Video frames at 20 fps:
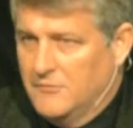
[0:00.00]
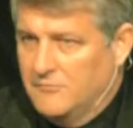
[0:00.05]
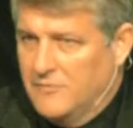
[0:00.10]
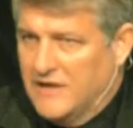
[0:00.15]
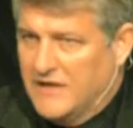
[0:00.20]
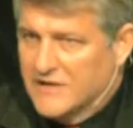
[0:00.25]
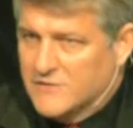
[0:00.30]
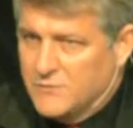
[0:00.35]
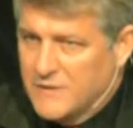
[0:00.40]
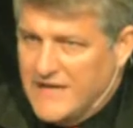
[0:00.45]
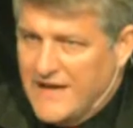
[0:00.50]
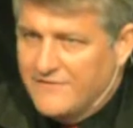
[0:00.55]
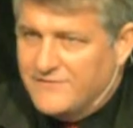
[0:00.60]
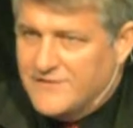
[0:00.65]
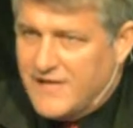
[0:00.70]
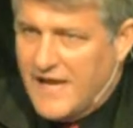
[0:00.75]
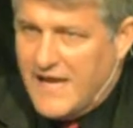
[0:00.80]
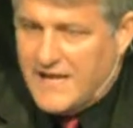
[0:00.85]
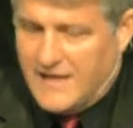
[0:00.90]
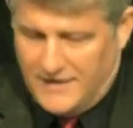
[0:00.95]
because we have
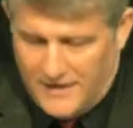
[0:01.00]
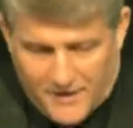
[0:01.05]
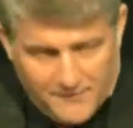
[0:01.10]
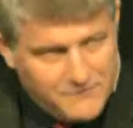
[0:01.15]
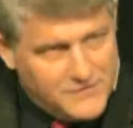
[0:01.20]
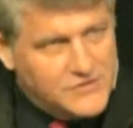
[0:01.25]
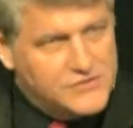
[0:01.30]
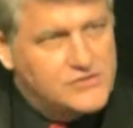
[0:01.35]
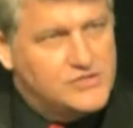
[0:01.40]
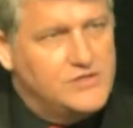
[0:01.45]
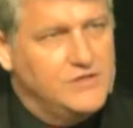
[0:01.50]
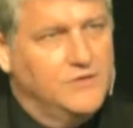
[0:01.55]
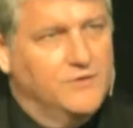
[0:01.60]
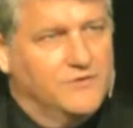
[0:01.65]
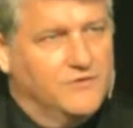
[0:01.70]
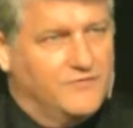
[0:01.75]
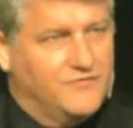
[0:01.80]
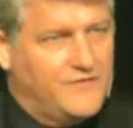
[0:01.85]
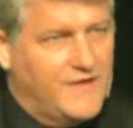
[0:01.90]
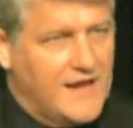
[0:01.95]
taken up this shield
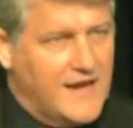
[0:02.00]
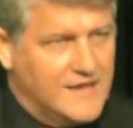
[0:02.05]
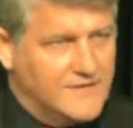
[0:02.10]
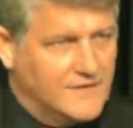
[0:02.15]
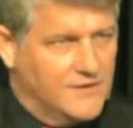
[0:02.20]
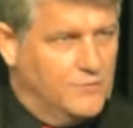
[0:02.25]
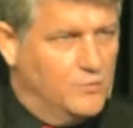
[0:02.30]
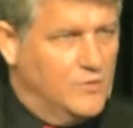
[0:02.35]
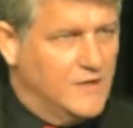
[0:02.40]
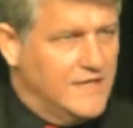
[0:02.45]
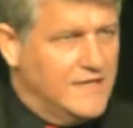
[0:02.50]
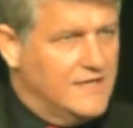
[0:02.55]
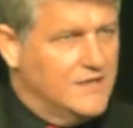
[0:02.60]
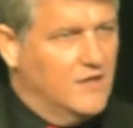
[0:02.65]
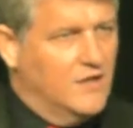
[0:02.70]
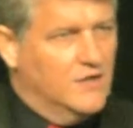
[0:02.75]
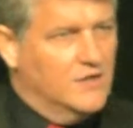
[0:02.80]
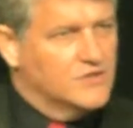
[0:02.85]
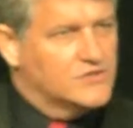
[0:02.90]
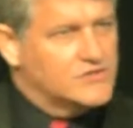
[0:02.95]
of faith and we
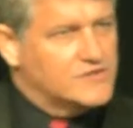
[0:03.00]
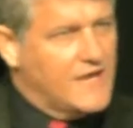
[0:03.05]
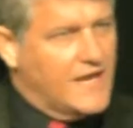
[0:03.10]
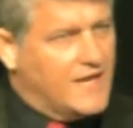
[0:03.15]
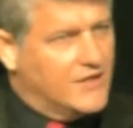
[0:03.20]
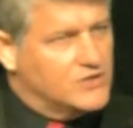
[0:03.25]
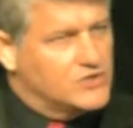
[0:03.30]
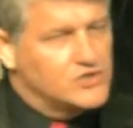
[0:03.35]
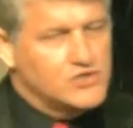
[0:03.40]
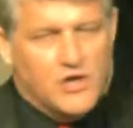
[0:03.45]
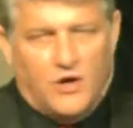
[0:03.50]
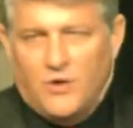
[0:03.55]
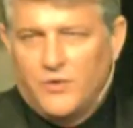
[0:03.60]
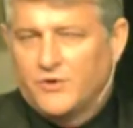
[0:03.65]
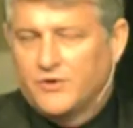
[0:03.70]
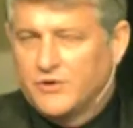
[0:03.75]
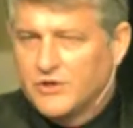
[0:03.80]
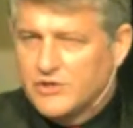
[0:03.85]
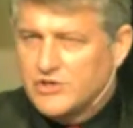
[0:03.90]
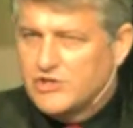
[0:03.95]
stand
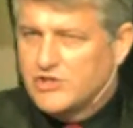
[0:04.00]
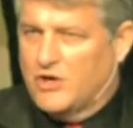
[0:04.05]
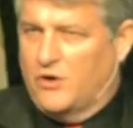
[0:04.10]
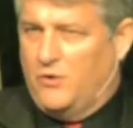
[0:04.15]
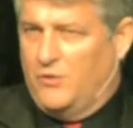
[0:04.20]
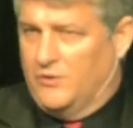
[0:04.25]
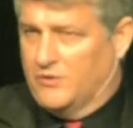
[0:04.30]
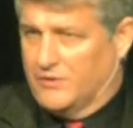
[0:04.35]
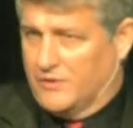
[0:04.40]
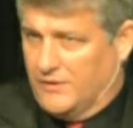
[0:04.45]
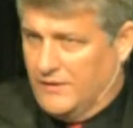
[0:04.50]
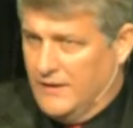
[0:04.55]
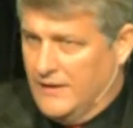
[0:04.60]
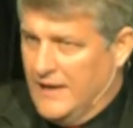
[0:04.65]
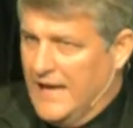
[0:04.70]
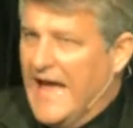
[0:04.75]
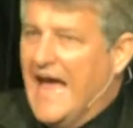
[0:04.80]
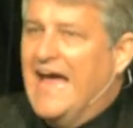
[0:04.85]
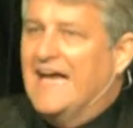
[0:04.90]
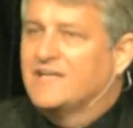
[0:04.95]
shoulder to shoulder
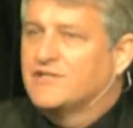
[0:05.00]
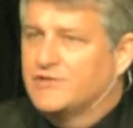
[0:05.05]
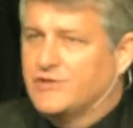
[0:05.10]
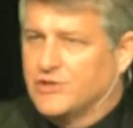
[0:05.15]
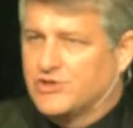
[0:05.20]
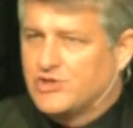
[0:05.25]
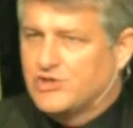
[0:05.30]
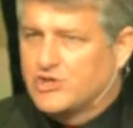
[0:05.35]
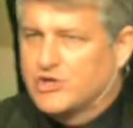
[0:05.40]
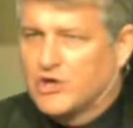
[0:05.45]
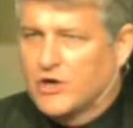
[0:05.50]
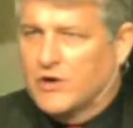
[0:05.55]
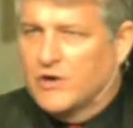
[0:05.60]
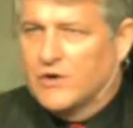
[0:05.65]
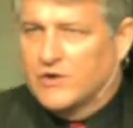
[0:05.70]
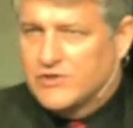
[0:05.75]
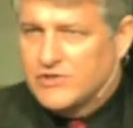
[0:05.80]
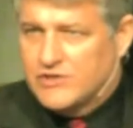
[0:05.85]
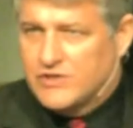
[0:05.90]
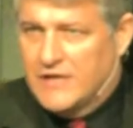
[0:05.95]
as the
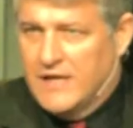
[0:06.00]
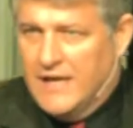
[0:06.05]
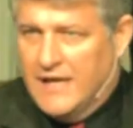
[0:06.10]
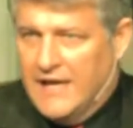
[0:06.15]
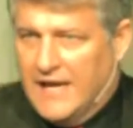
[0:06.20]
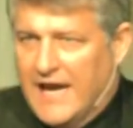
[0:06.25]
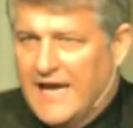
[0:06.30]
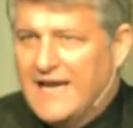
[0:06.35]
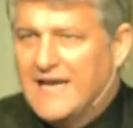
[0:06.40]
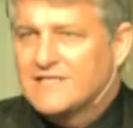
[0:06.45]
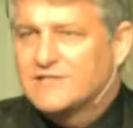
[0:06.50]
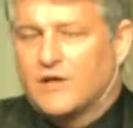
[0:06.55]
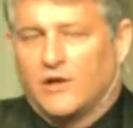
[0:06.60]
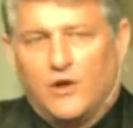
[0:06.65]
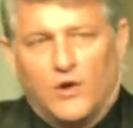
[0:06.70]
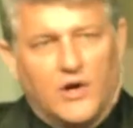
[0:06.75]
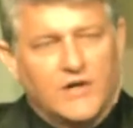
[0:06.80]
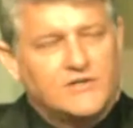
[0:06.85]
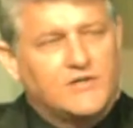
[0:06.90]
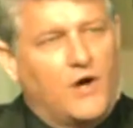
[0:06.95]
church. And as the
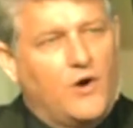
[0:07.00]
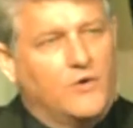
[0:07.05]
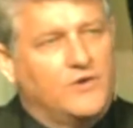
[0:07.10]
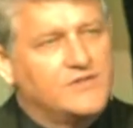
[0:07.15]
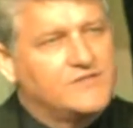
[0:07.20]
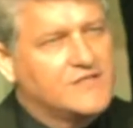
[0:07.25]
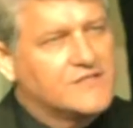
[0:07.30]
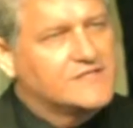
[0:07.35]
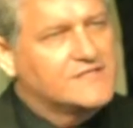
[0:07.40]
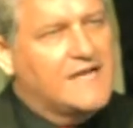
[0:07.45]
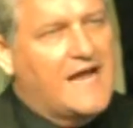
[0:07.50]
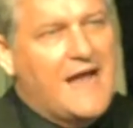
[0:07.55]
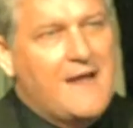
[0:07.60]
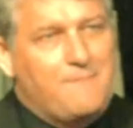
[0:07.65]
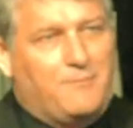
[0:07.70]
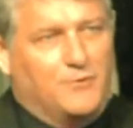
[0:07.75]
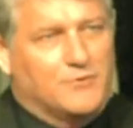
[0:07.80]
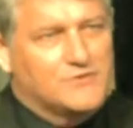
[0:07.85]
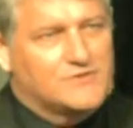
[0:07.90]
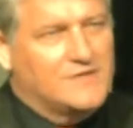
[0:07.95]
Lord told his
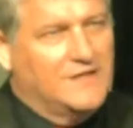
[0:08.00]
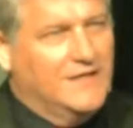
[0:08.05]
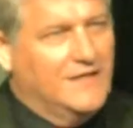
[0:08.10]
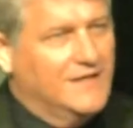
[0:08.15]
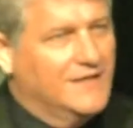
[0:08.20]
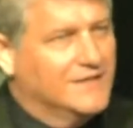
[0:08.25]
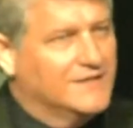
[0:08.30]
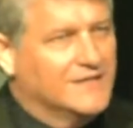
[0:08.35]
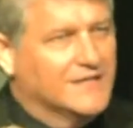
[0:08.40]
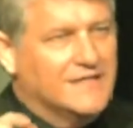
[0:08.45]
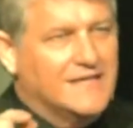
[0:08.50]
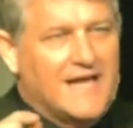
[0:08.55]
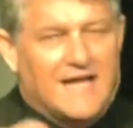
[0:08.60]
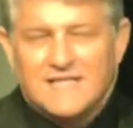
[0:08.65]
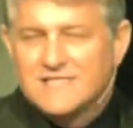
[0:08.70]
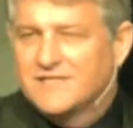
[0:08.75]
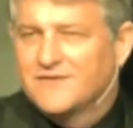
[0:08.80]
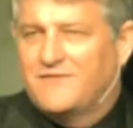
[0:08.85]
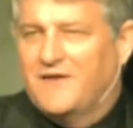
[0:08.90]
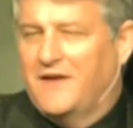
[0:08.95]
disciples, the
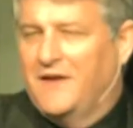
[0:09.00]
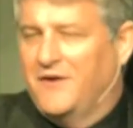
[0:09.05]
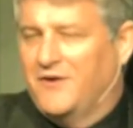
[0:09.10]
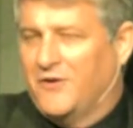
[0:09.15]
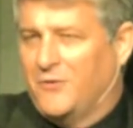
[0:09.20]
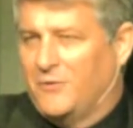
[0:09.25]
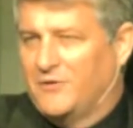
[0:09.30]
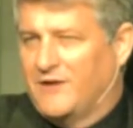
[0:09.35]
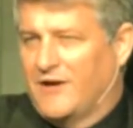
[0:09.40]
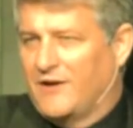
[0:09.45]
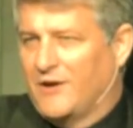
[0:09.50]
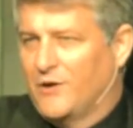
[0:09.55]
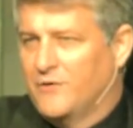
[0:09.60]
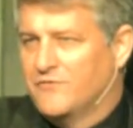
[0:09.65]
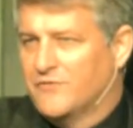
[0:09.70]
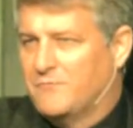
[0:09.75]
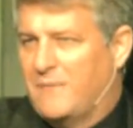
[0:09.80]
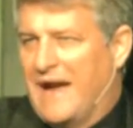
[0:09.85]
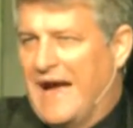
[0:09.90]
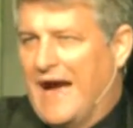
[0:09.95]
gates of hell will not
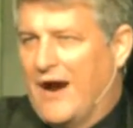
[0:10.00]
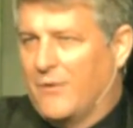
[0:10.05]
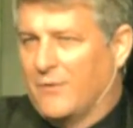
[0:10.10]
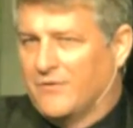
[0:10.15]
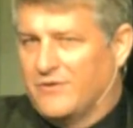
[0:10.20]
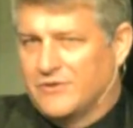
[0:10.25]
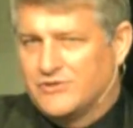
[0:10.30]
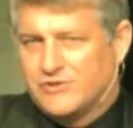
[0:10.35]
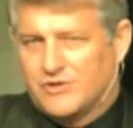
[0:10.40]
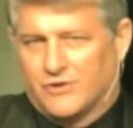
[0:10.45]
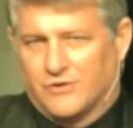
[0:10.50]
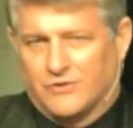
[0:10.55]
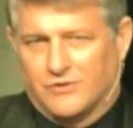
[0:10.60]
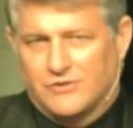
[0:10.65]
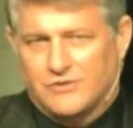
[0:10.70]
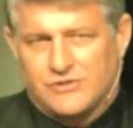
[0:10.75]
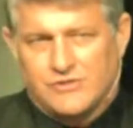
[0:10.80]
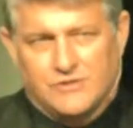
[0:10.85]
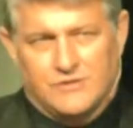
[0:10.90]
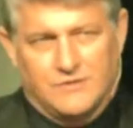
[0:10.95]
overpower the
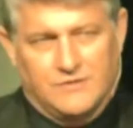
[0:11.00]
church.